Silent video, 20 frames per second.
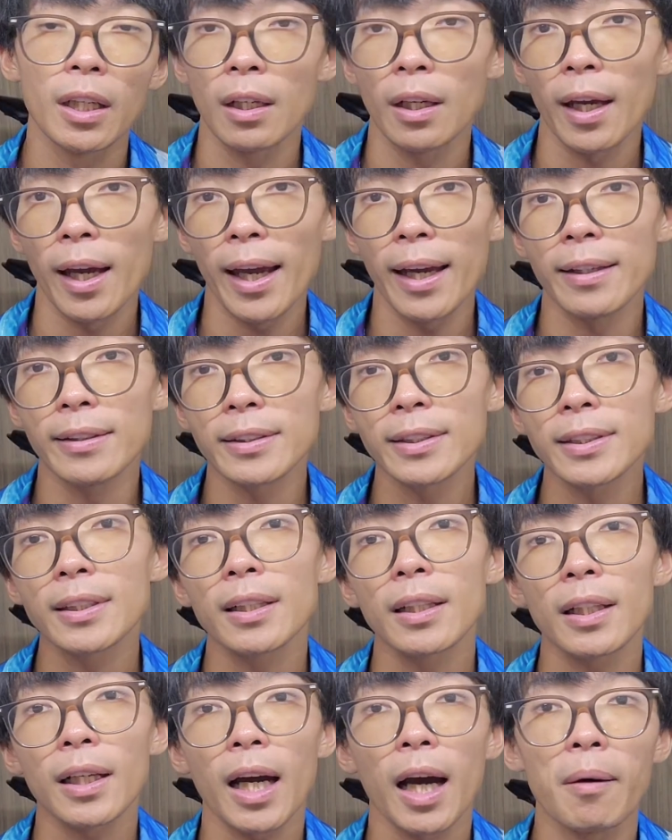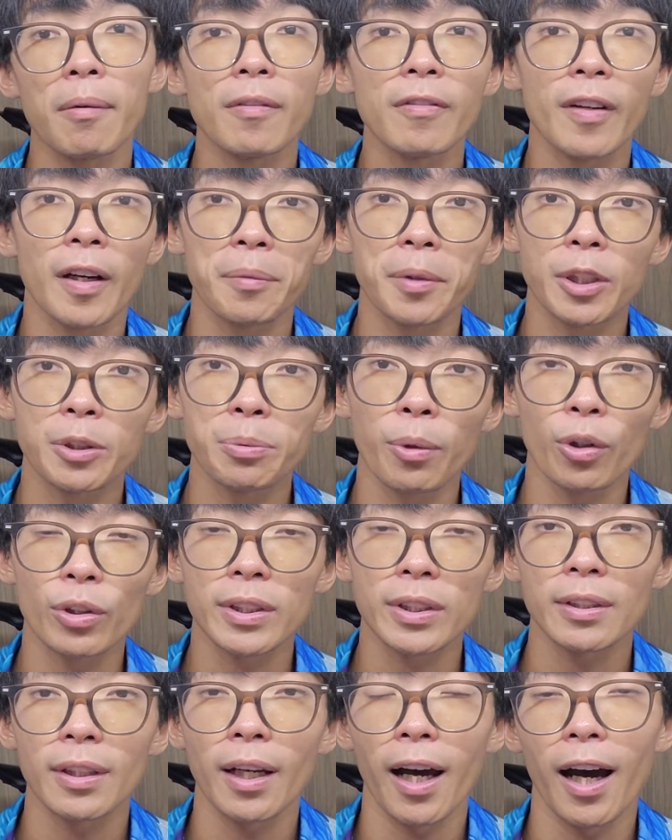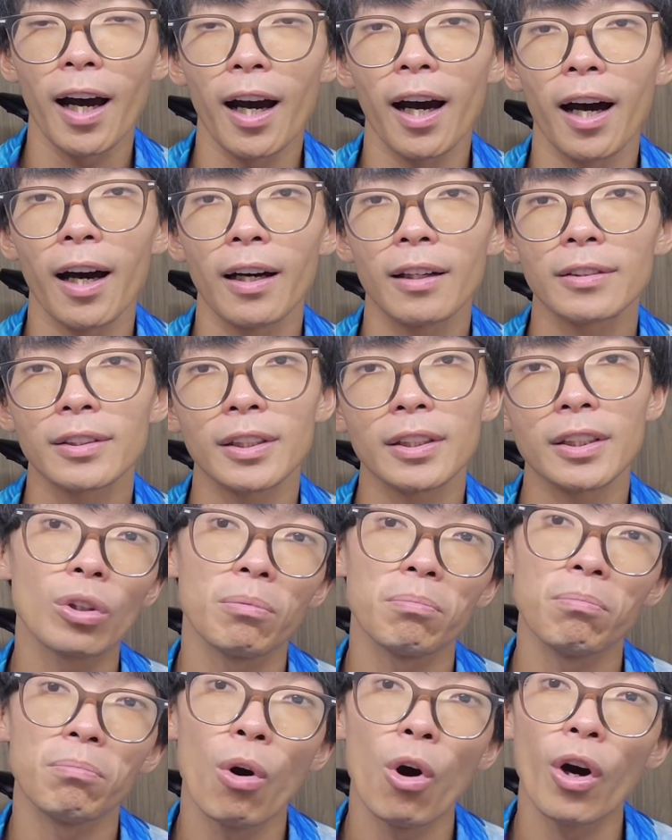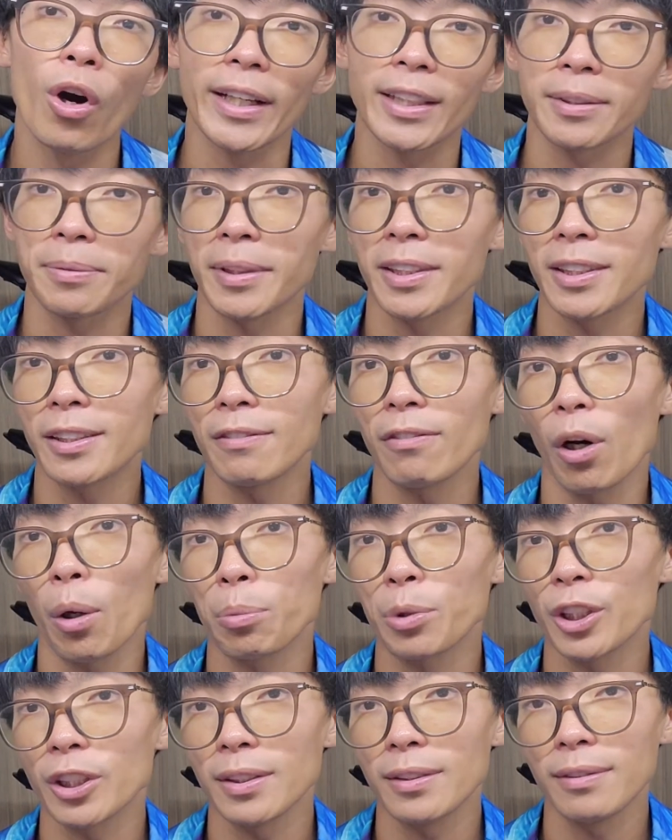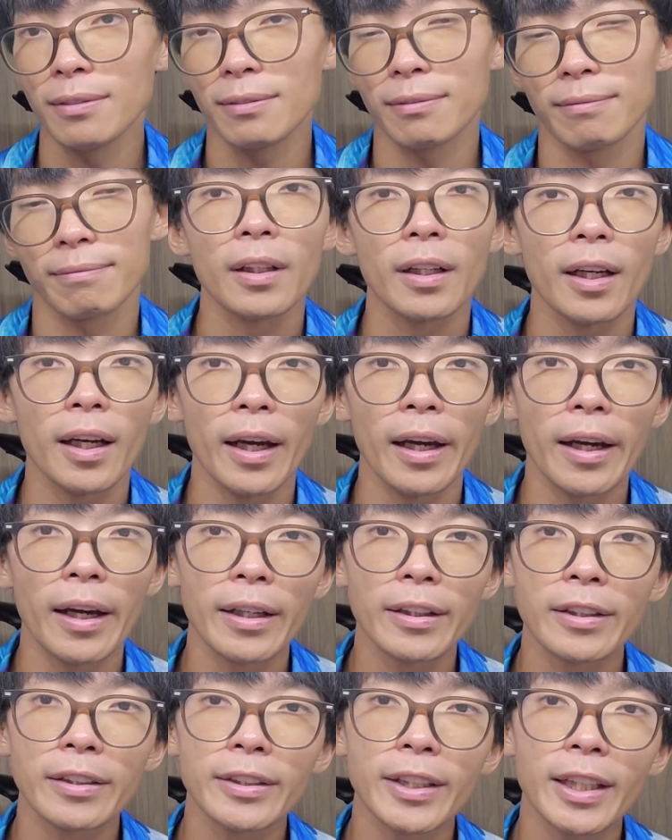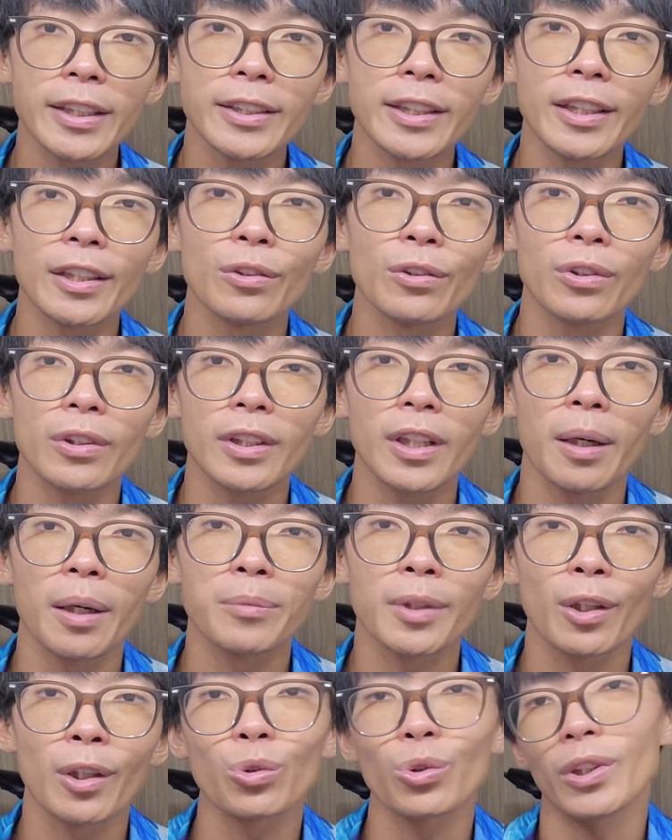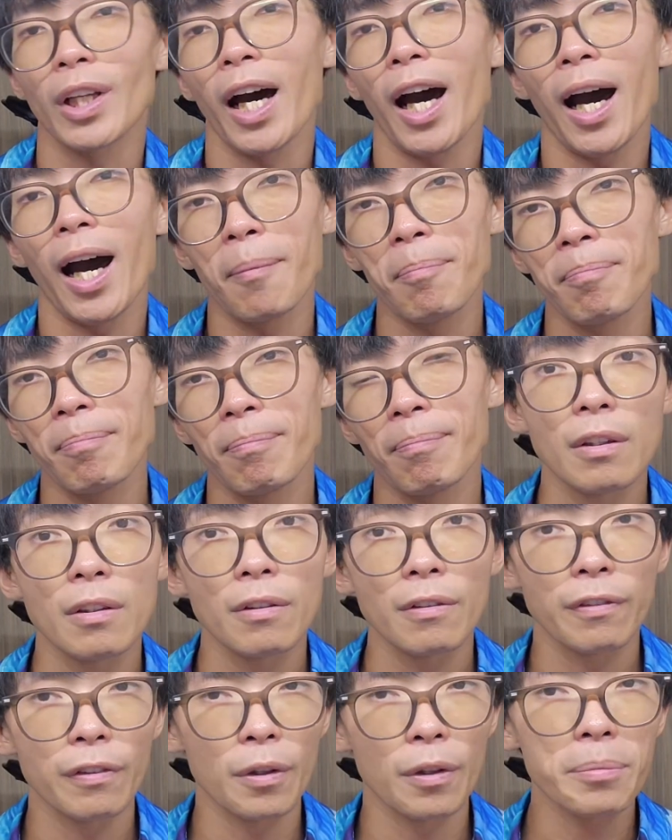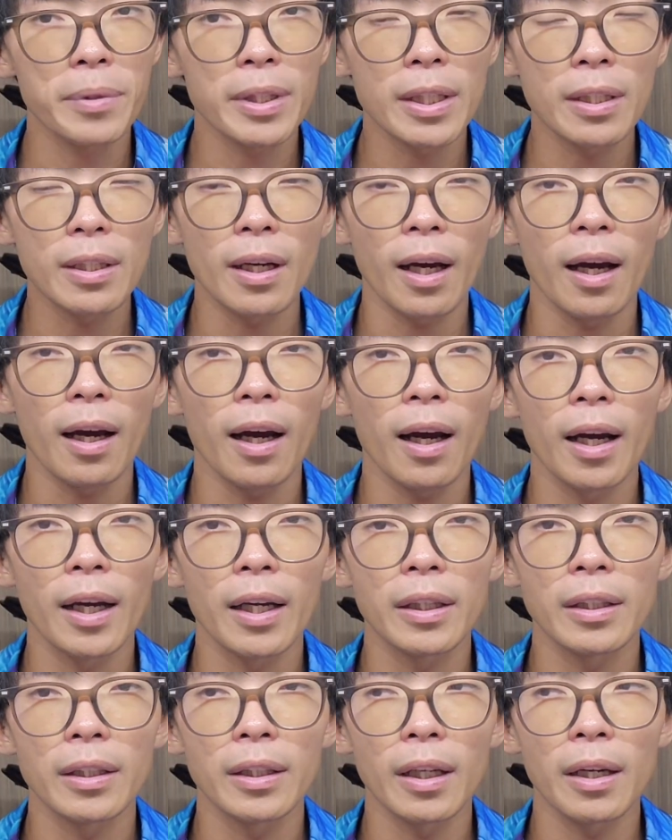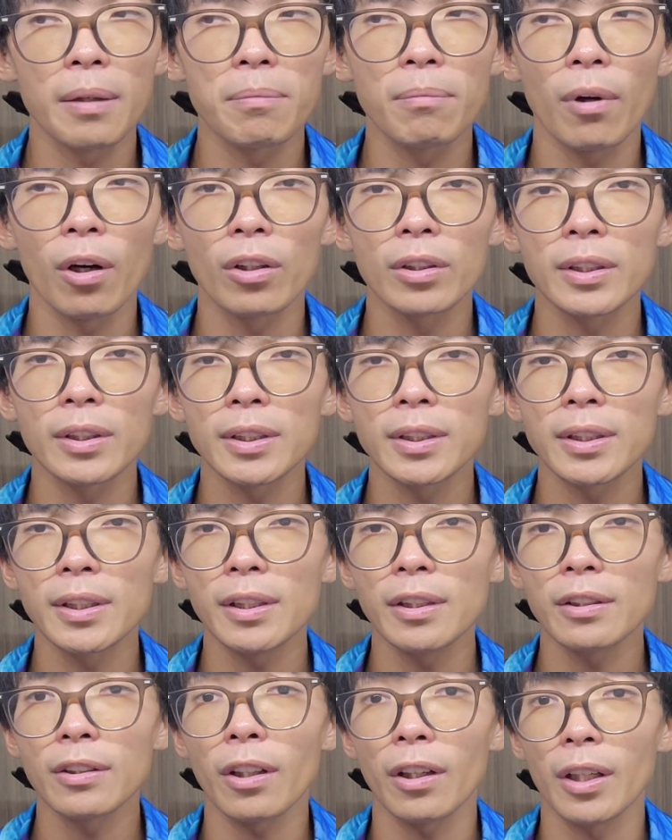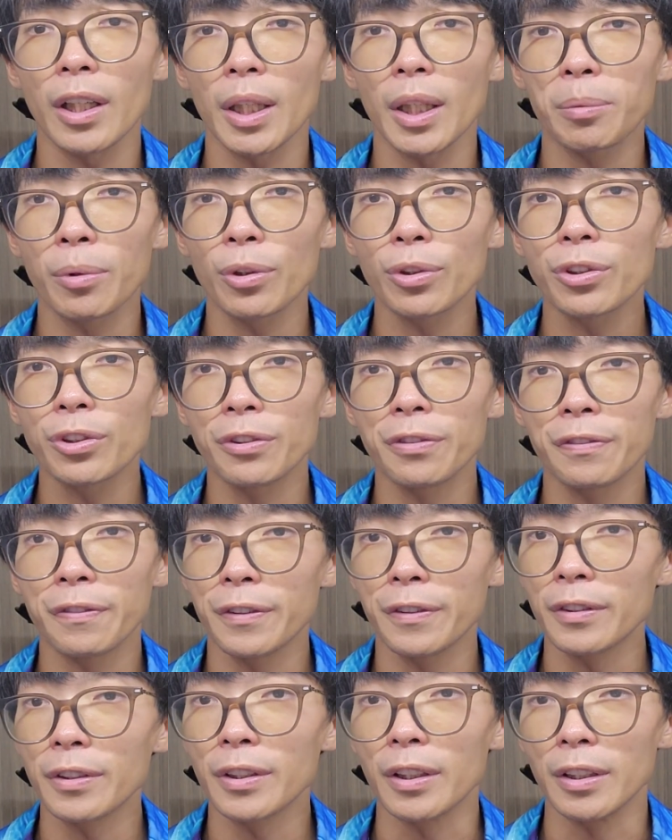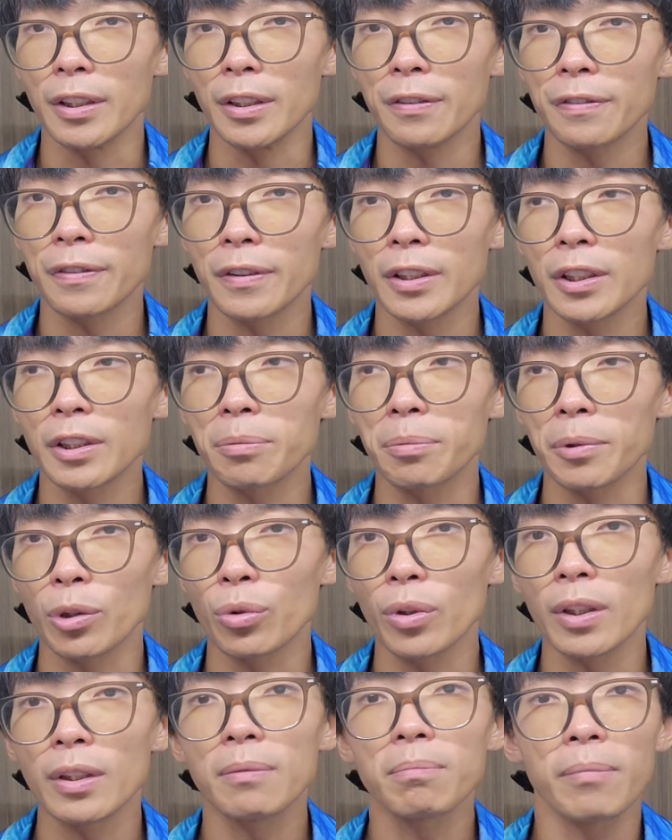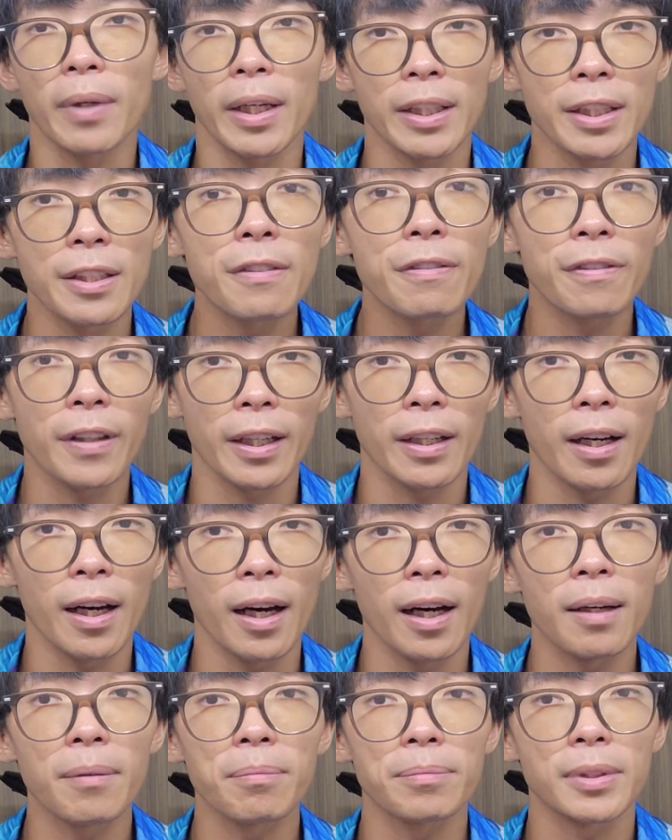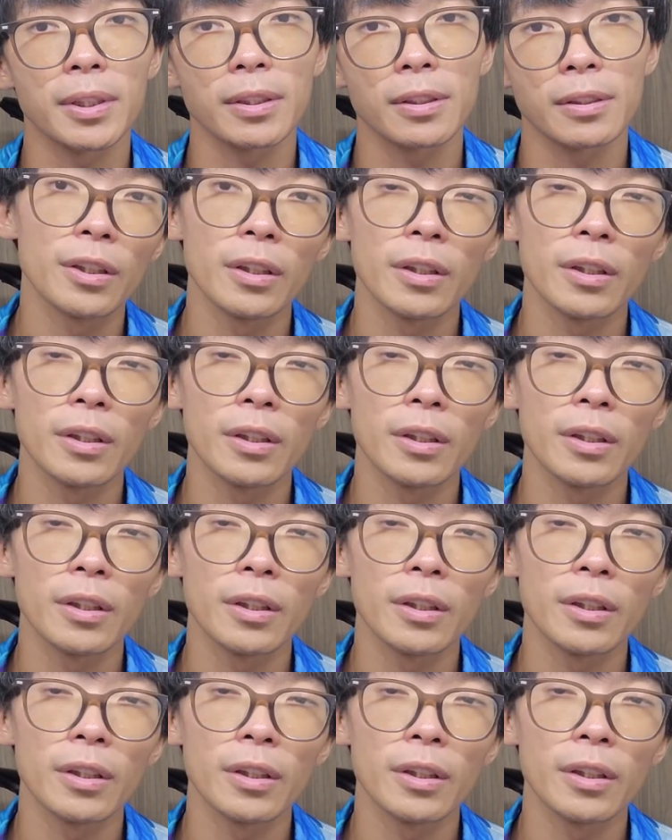Hence, carbon fiber spokes are the more expensive option. And the next thing will come down to the hub. For me, I am honestly not able to feel the difference between many front hubs.